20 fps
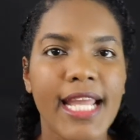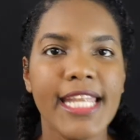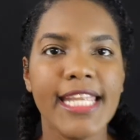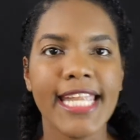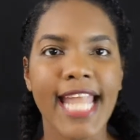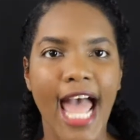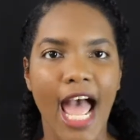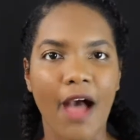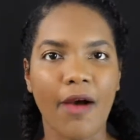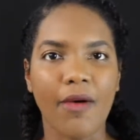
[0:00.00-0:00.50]

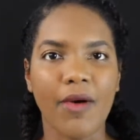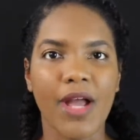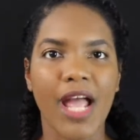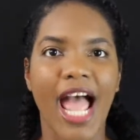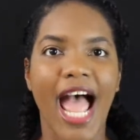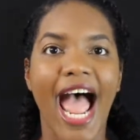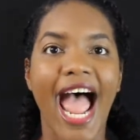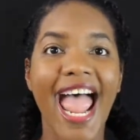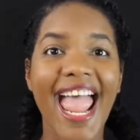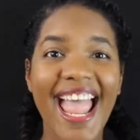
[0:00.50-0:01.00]
Now,
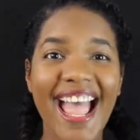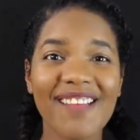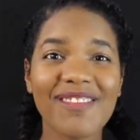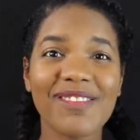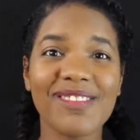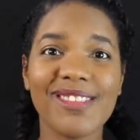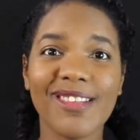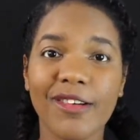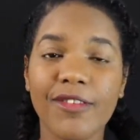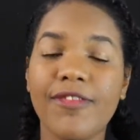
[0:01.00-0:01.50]
I have
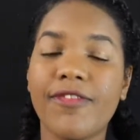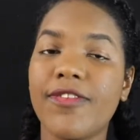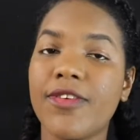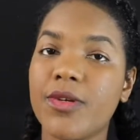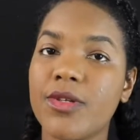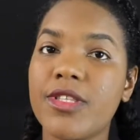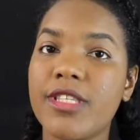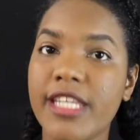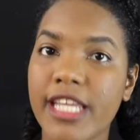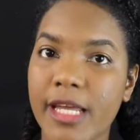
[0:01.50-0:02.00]
some
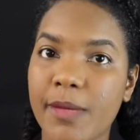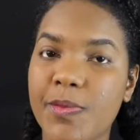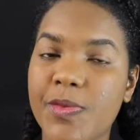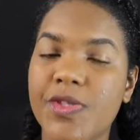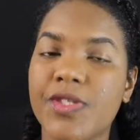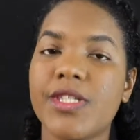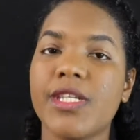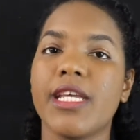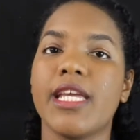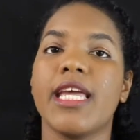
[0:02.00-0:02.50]
few
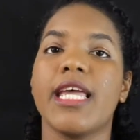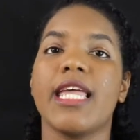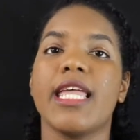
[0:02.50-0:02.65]
tips